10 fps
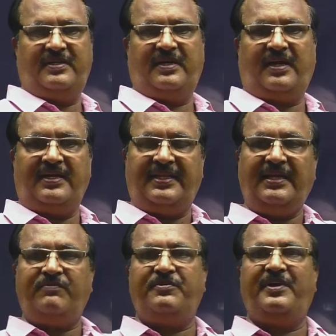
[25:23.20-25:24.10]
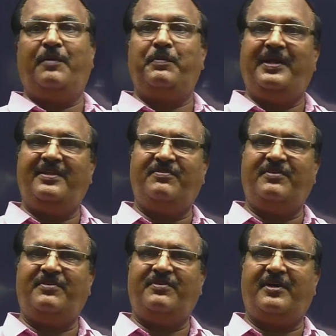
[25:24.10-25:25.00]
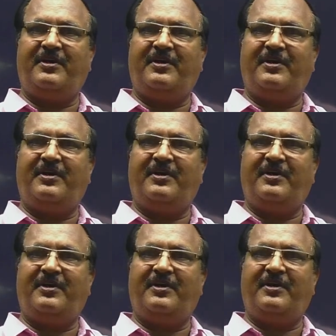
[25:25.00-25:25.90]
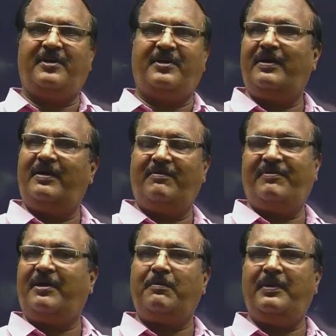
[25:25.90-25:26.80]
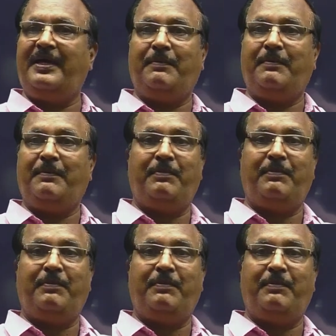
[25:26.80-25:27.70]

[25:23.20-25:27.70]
and then we will apply the formula. Directly apply formula apply mat karo.